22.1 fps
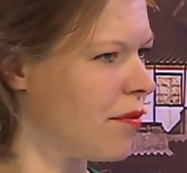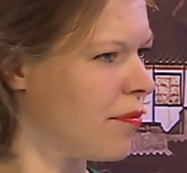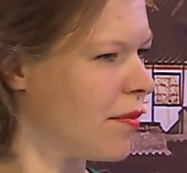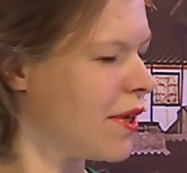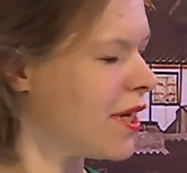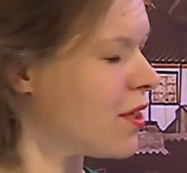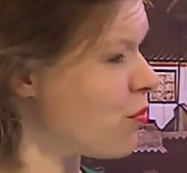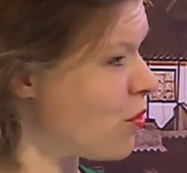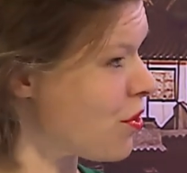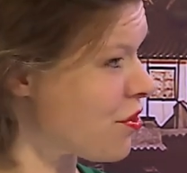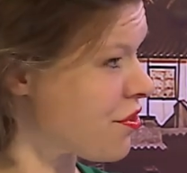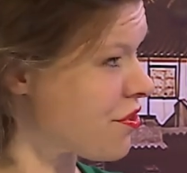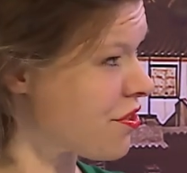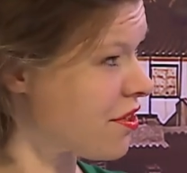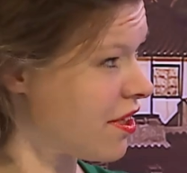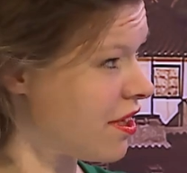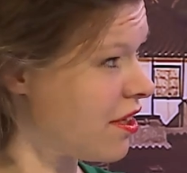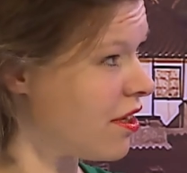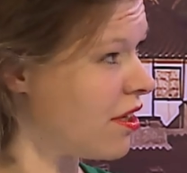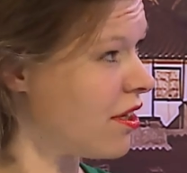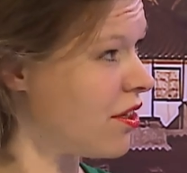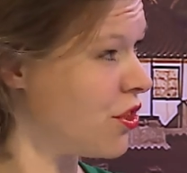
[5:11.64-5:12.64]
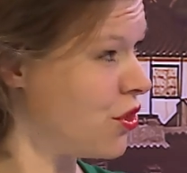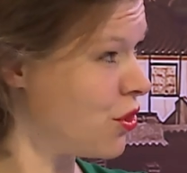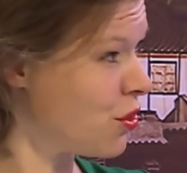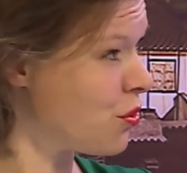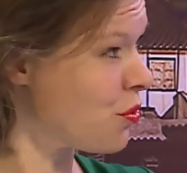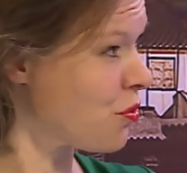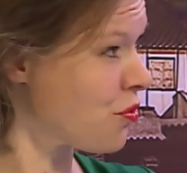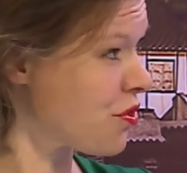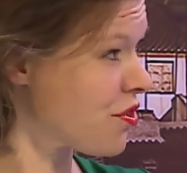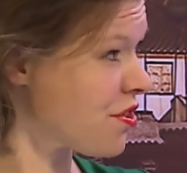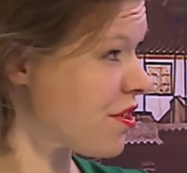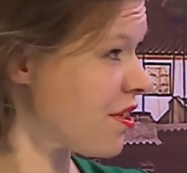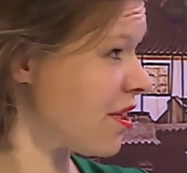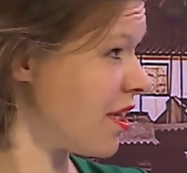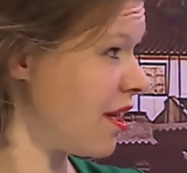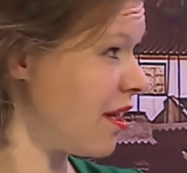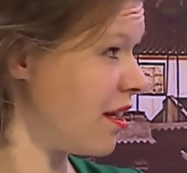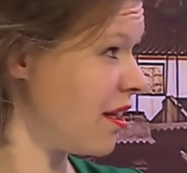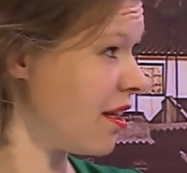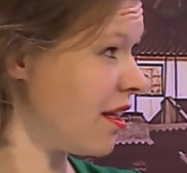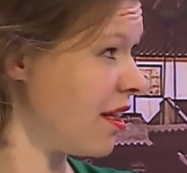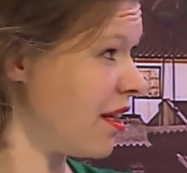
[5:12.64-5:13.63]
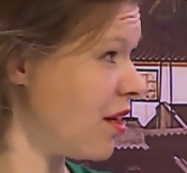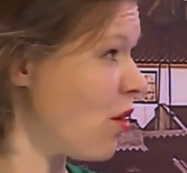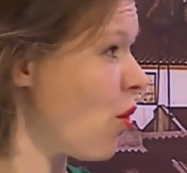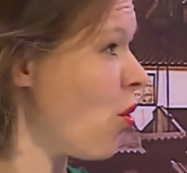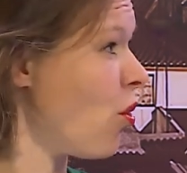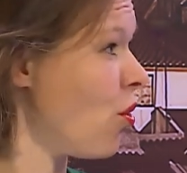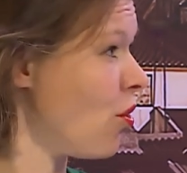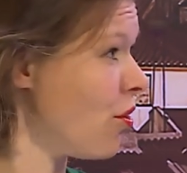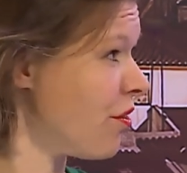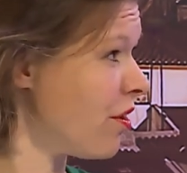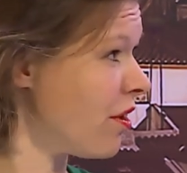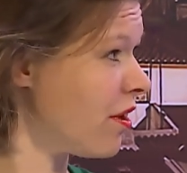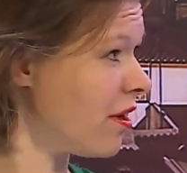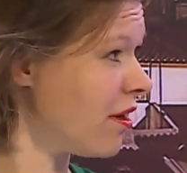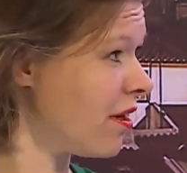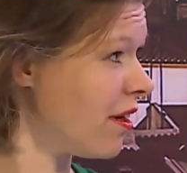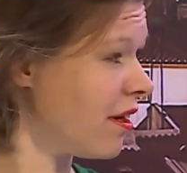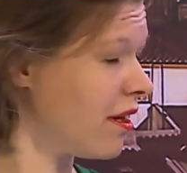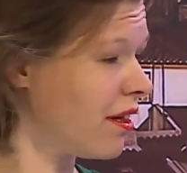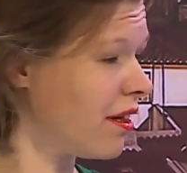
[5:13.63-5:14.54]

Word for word: it was used in older